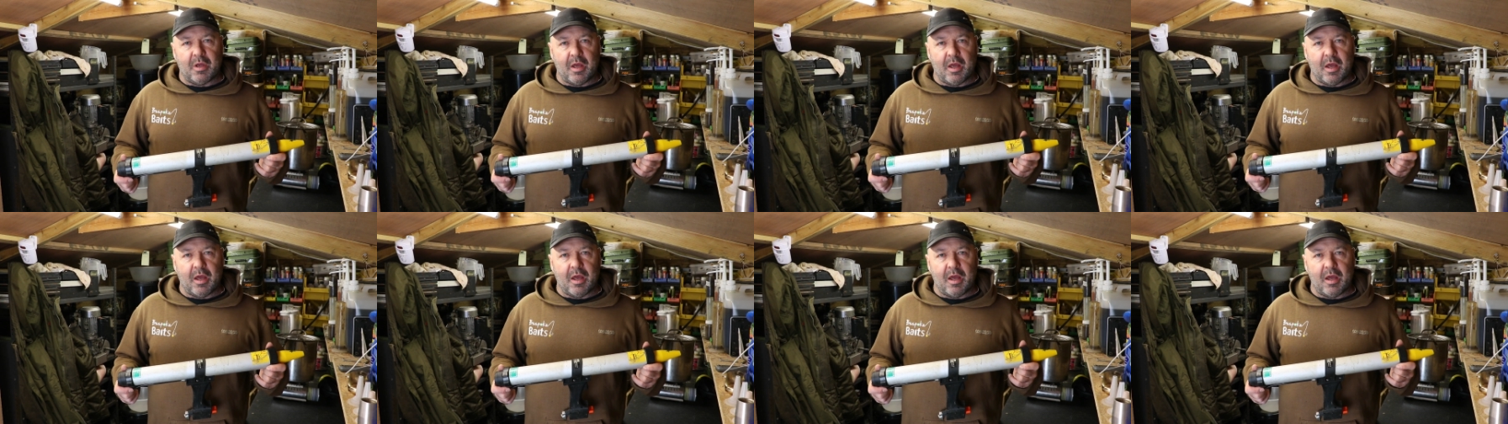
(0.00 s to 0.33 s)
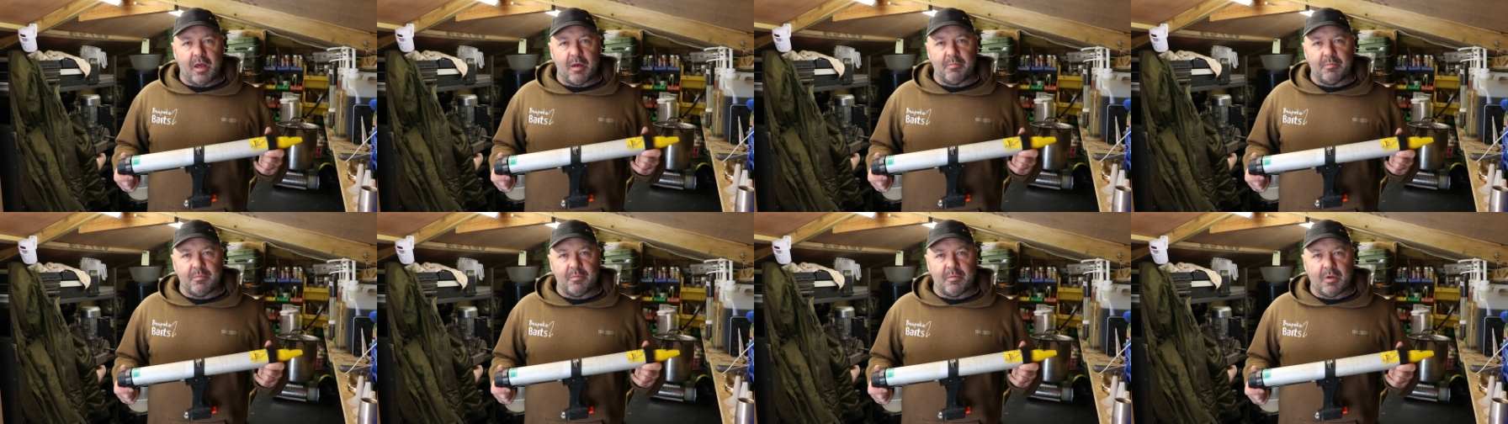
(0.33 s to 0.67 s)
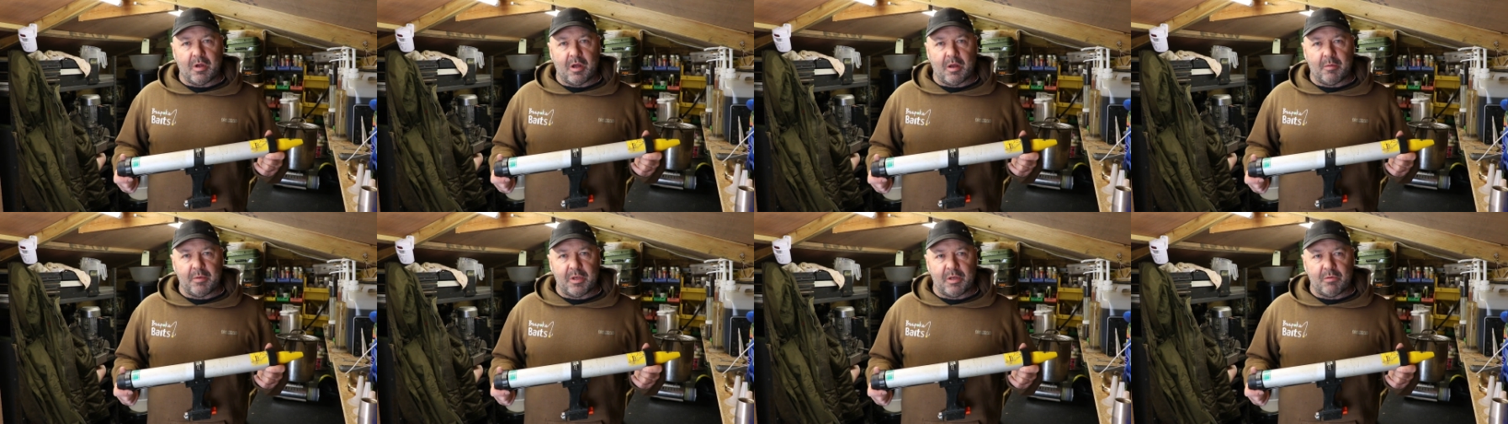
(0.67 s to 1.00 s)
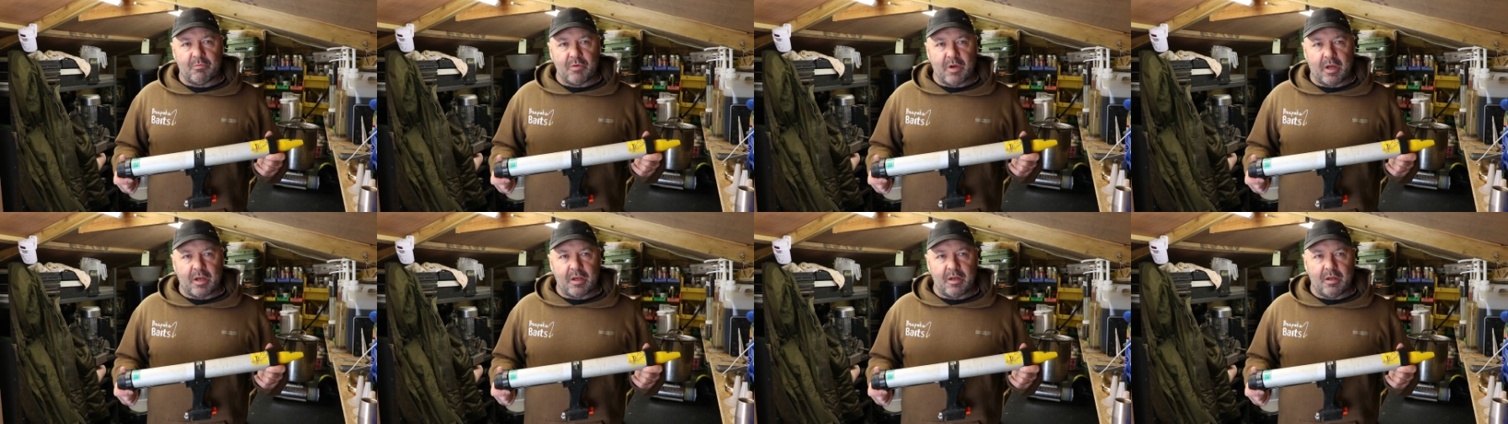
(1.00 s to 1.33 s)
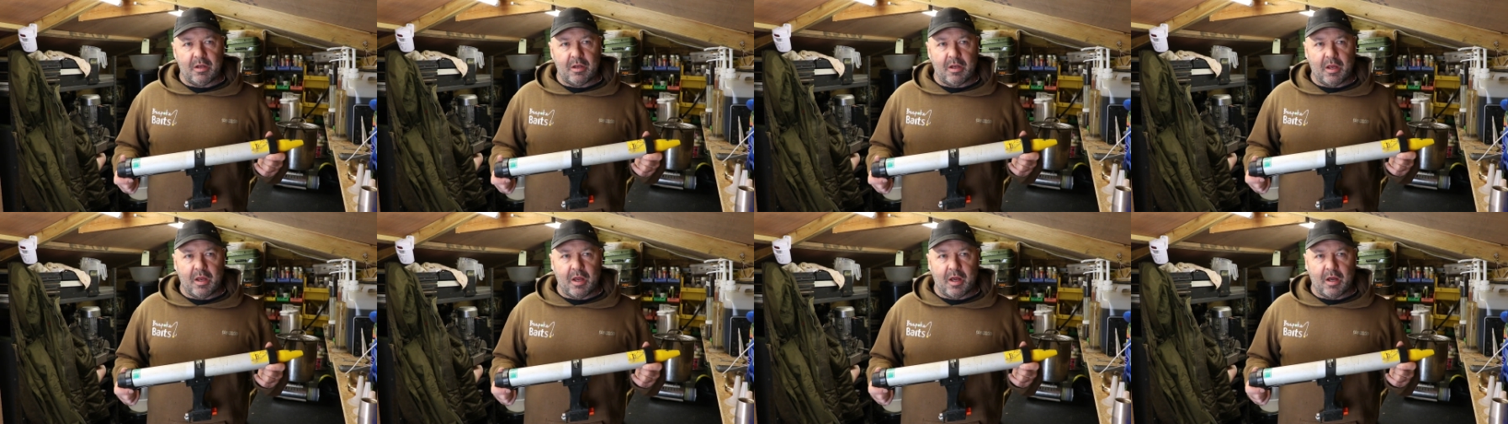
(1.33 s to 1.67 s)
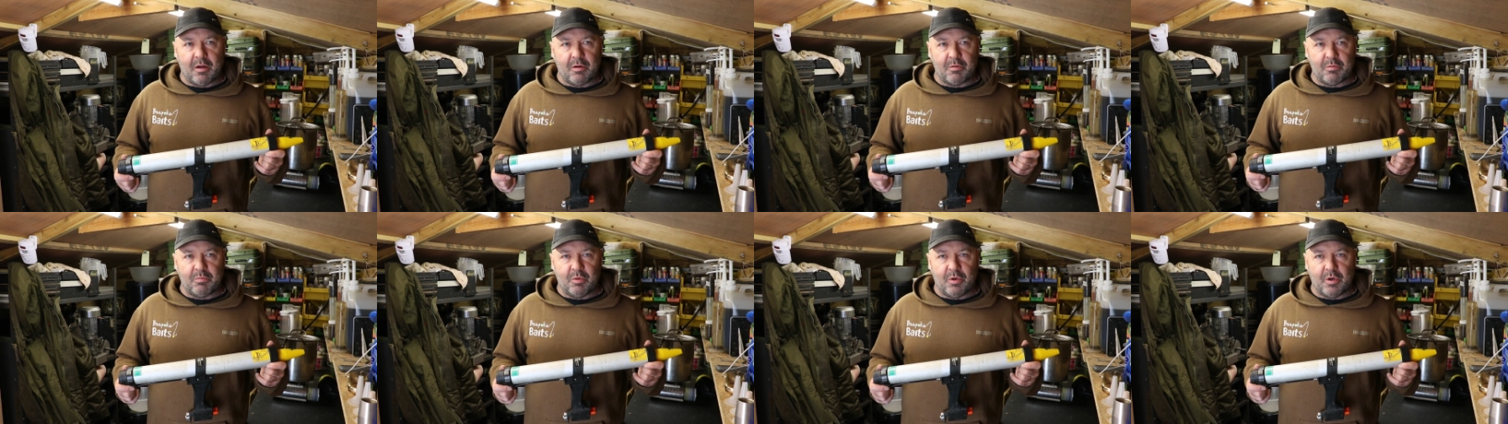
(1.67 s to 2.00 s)
I mean, regularly
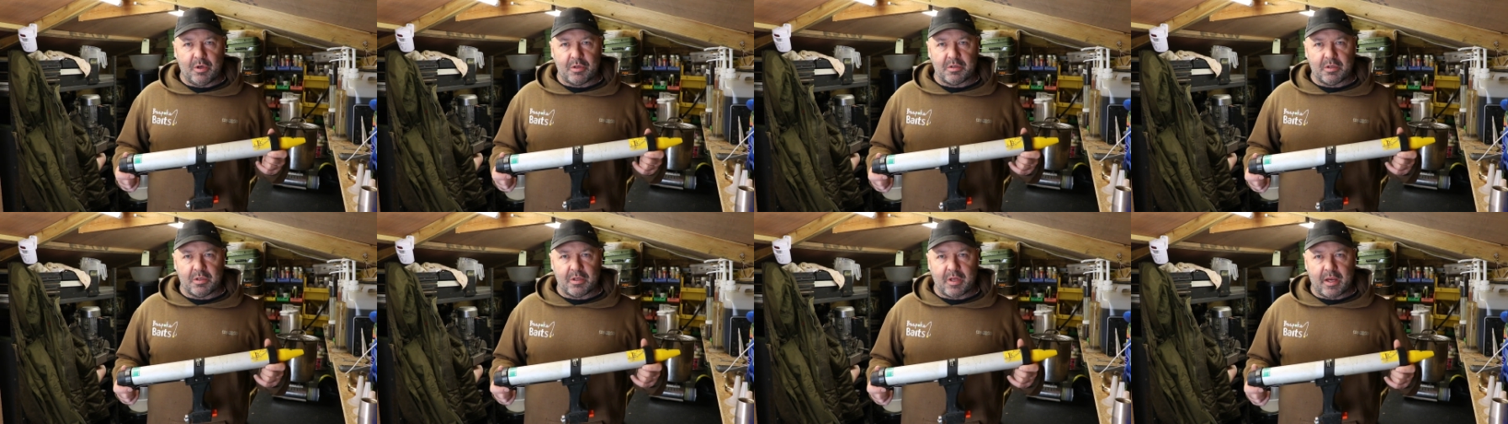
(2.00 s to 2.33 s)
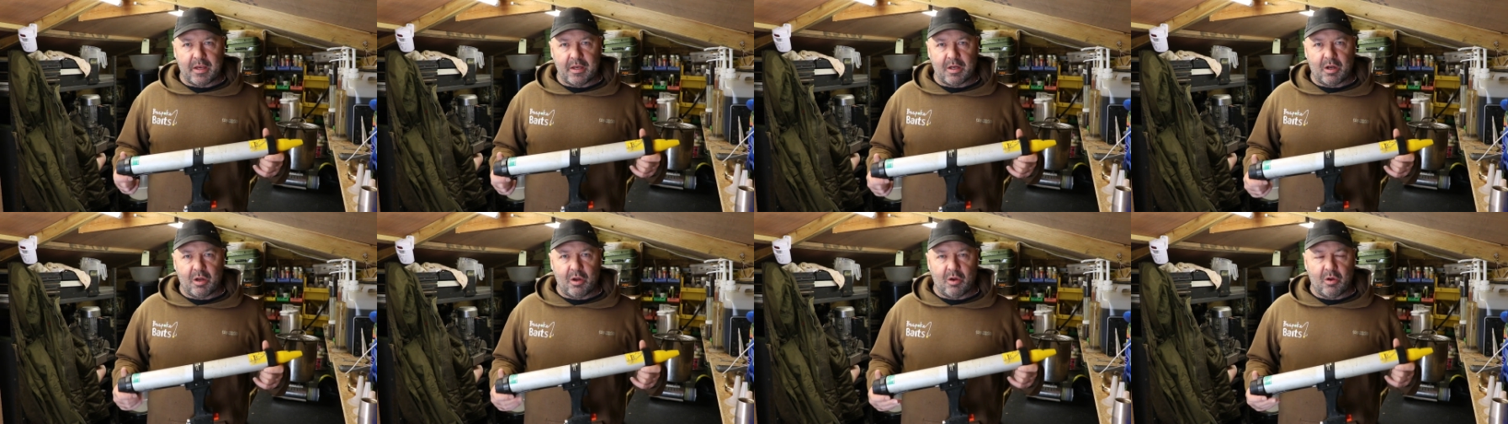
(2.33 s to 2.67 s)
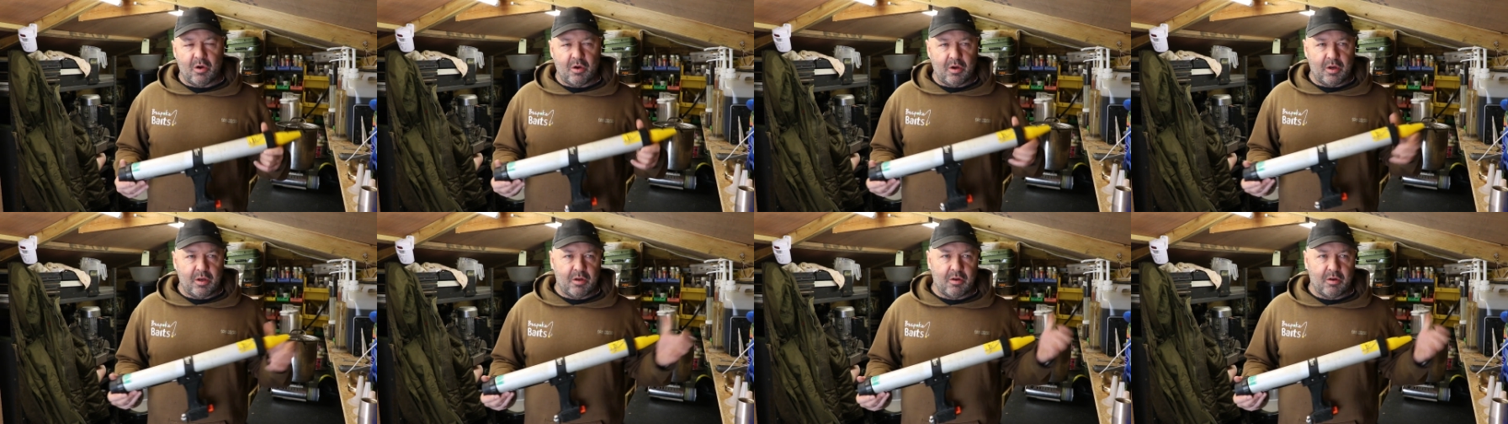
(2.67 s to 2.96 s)
I would work till 9 o'clock,